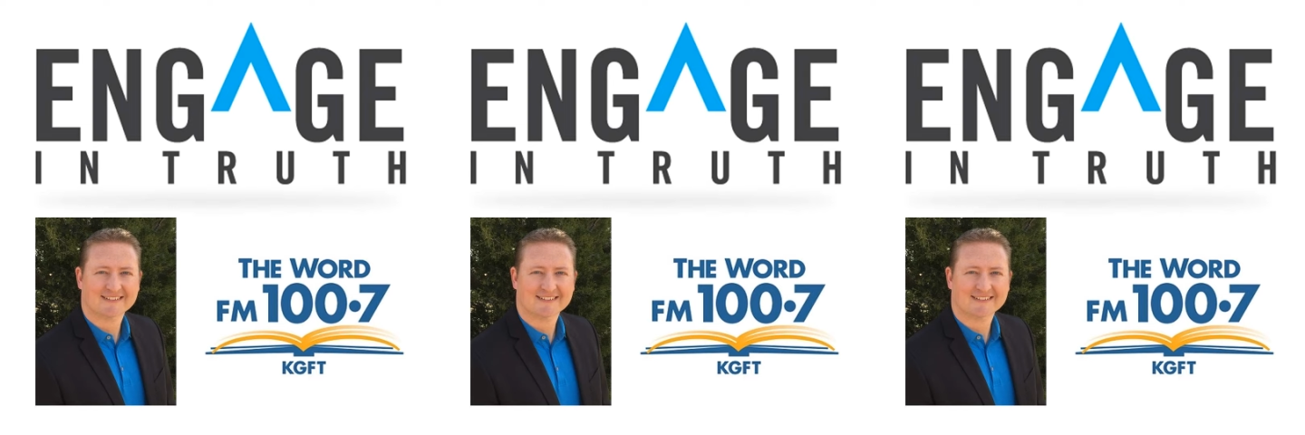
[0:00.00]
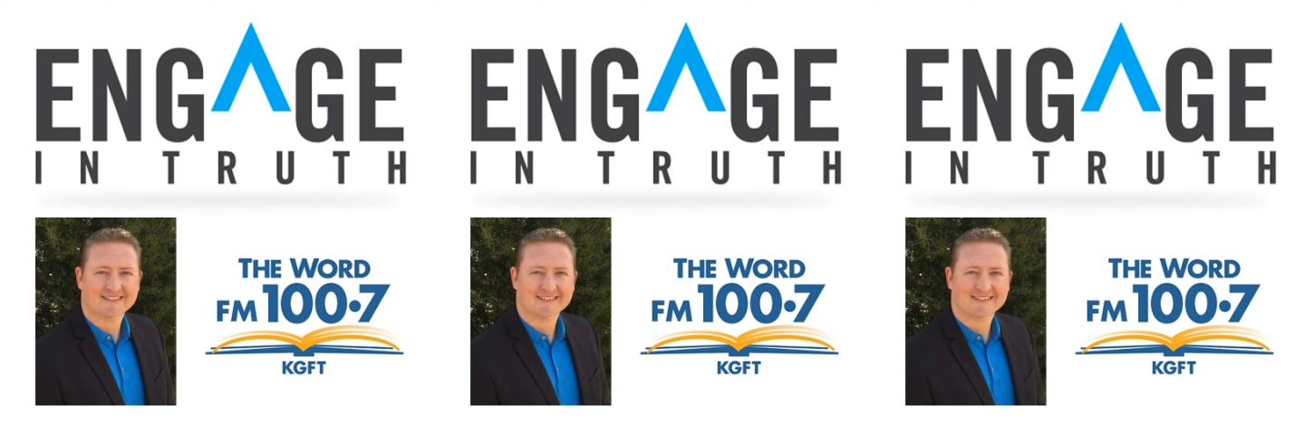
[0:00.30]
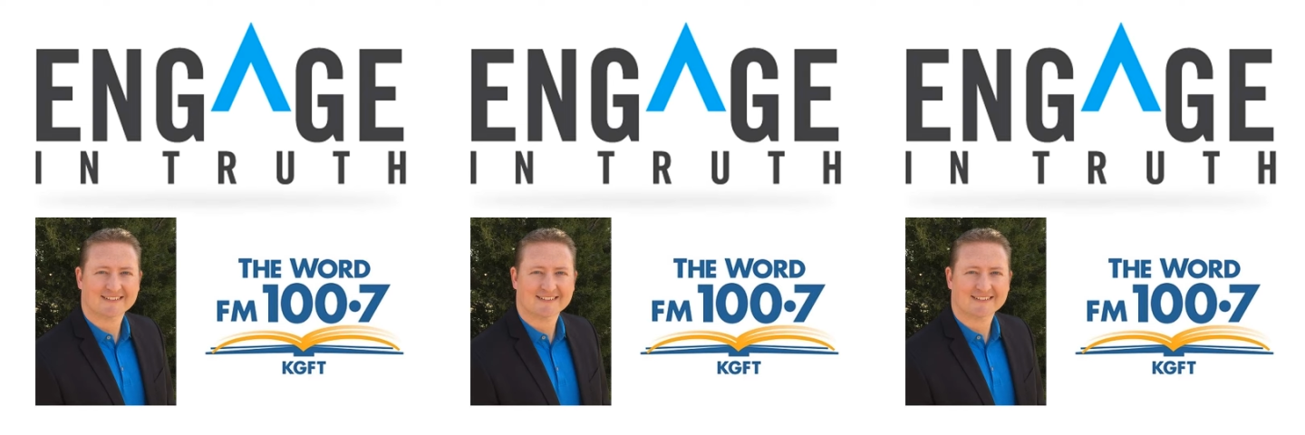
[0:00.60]

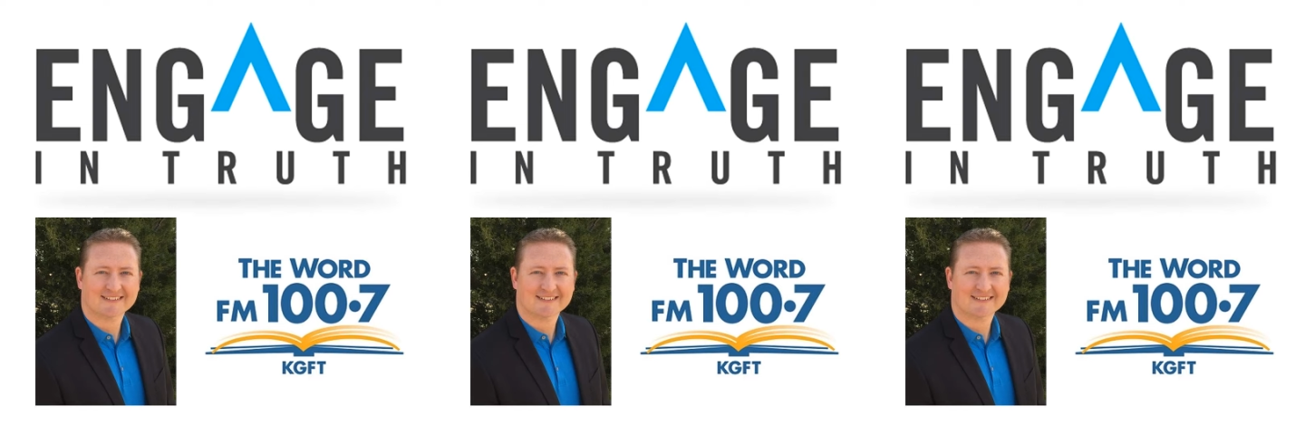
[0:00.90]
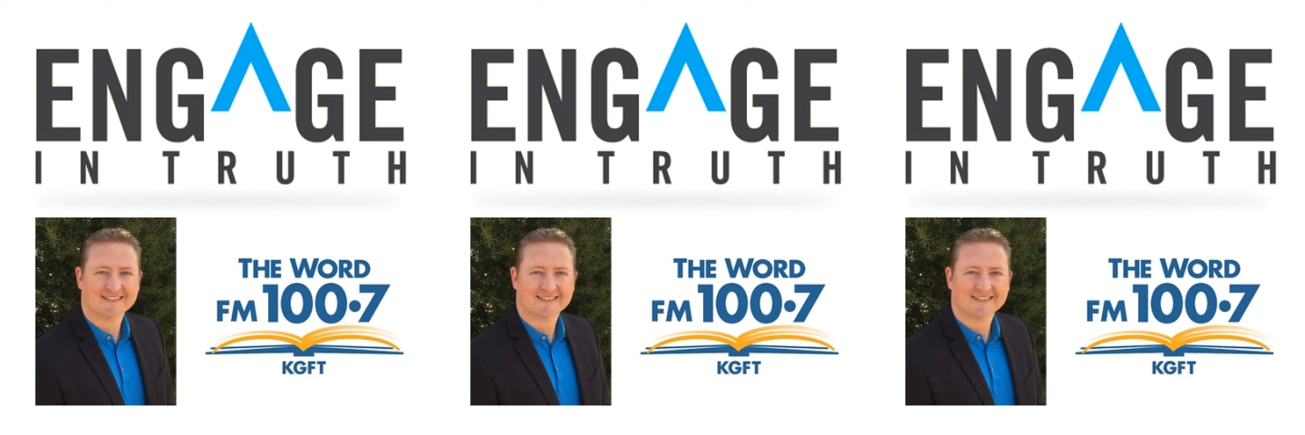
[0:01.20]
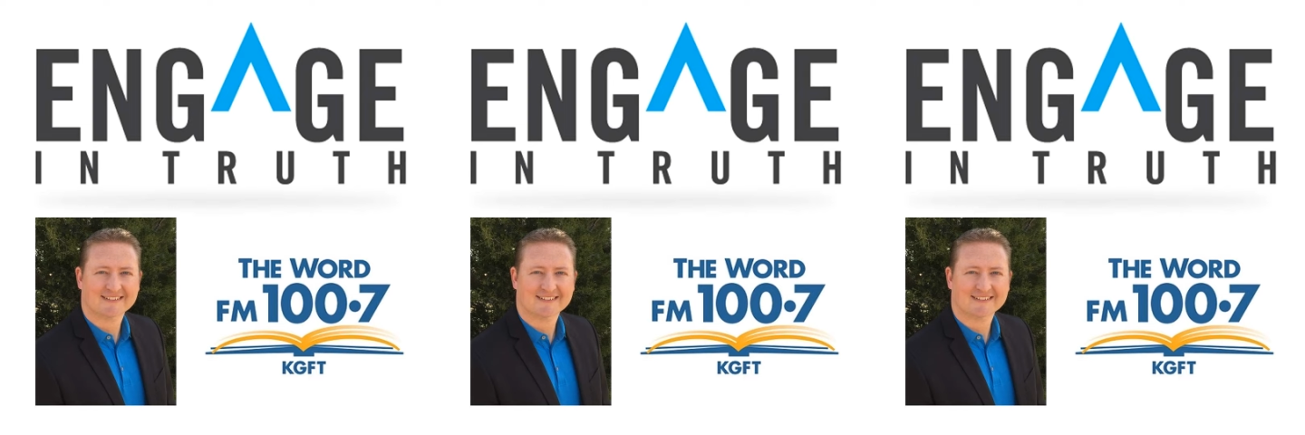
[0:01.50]

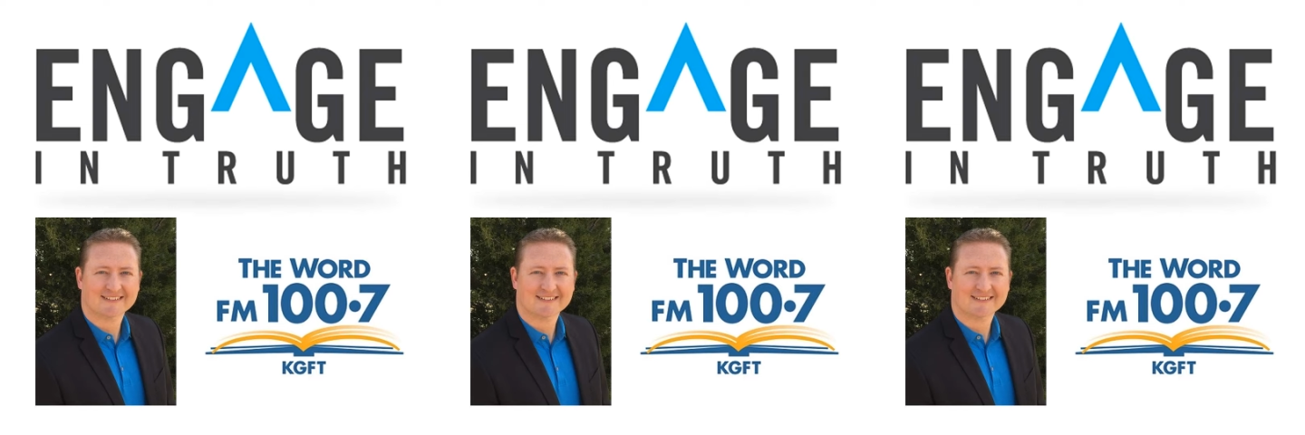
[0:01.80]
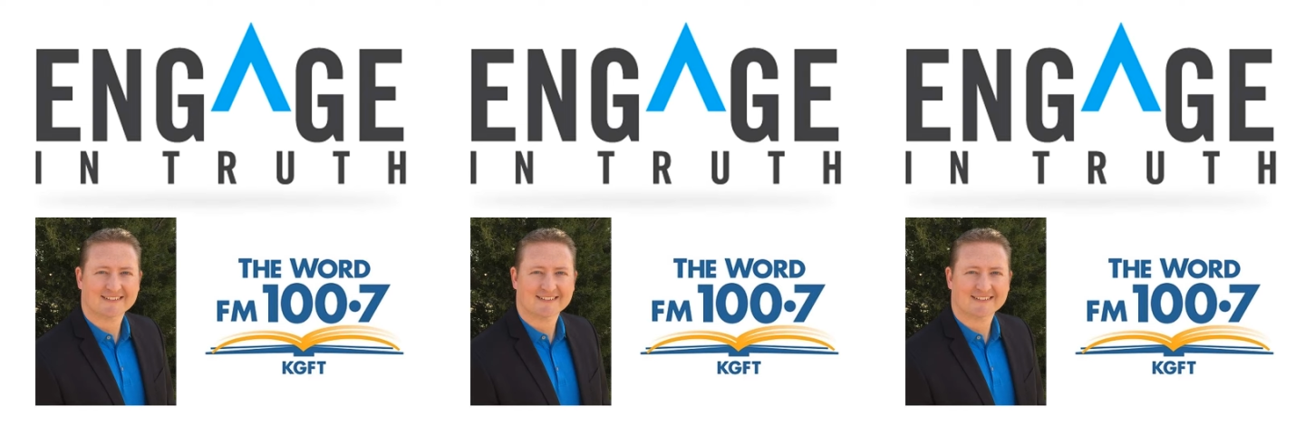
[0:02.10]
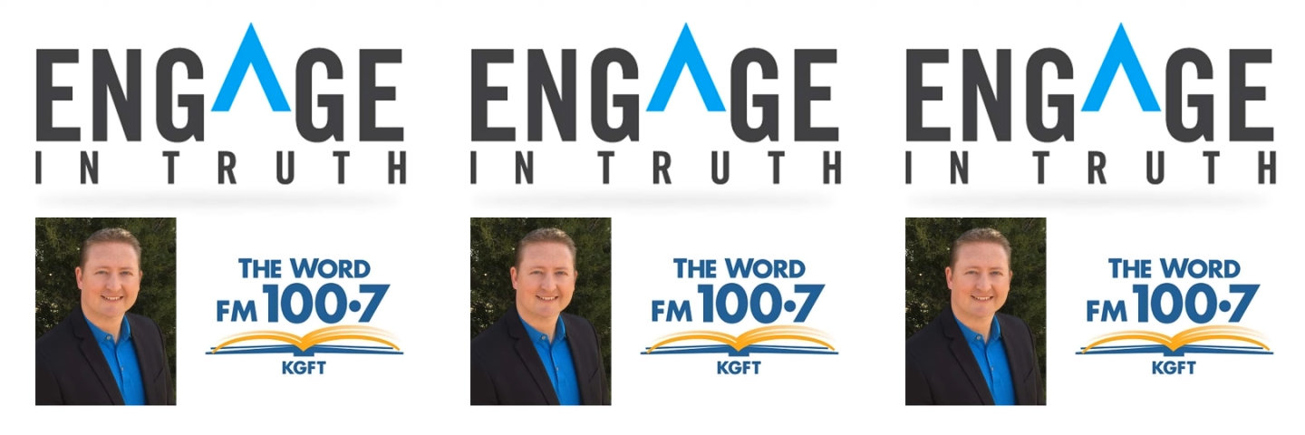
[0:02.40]

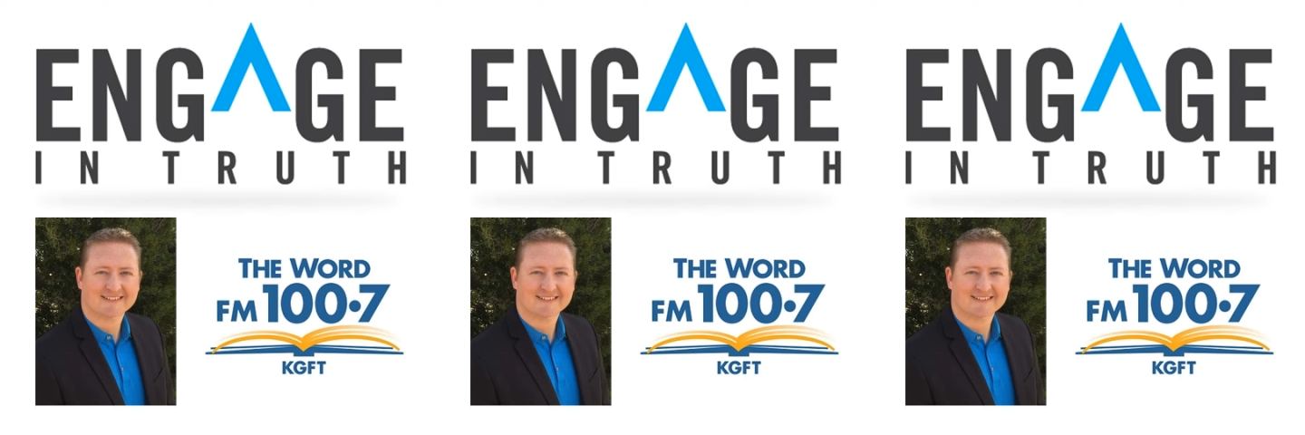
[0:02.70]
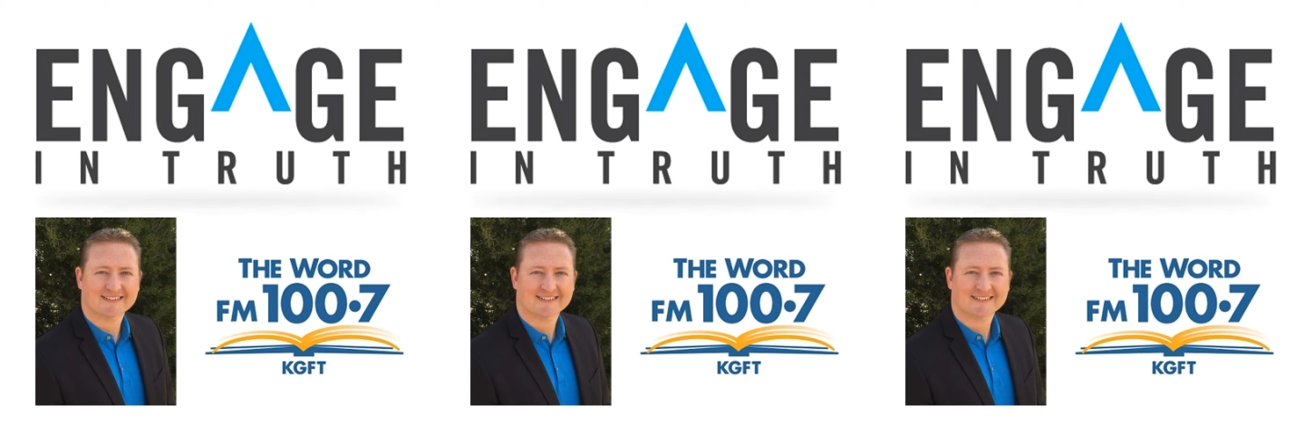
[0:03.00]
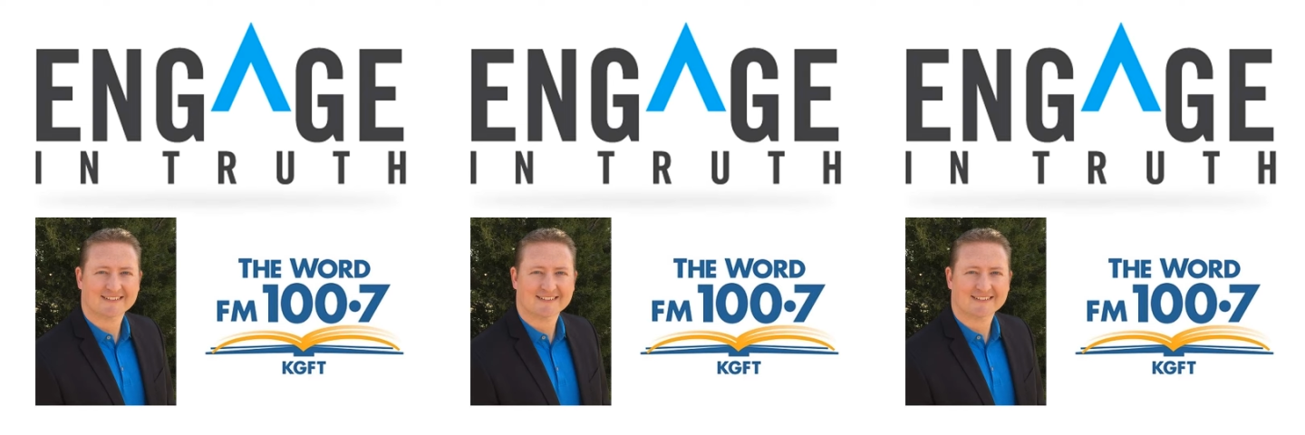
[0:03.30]
[no speech]